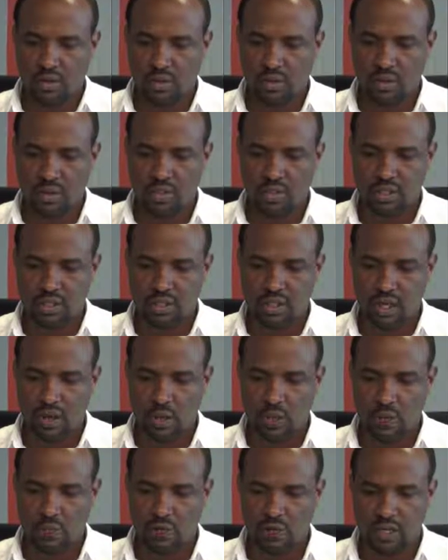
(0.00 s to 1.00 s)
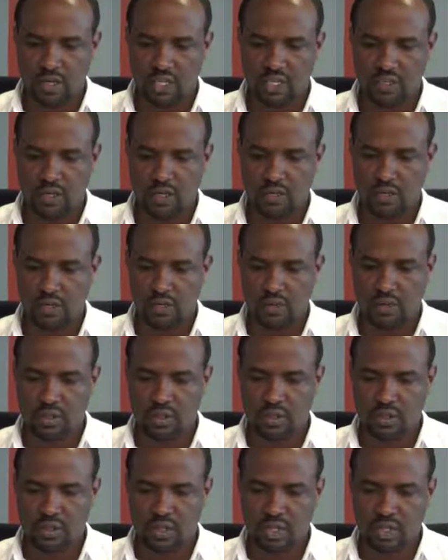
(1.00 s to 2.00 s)
which is now filled with
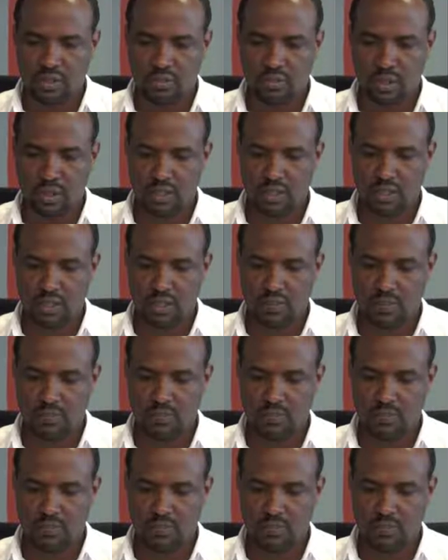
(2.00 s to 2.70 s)
sediments.